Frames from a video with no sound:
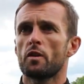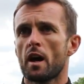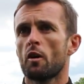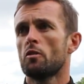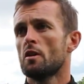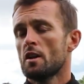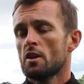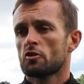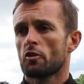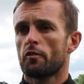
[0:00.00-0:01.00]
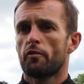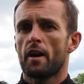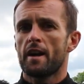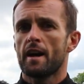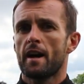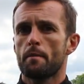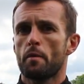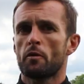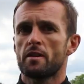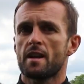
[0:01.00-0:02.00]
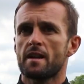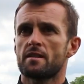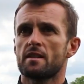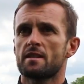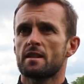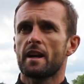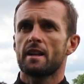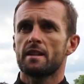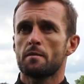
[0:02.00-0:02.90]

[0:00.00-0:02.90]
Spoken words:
We now sort of up our intensity slightly,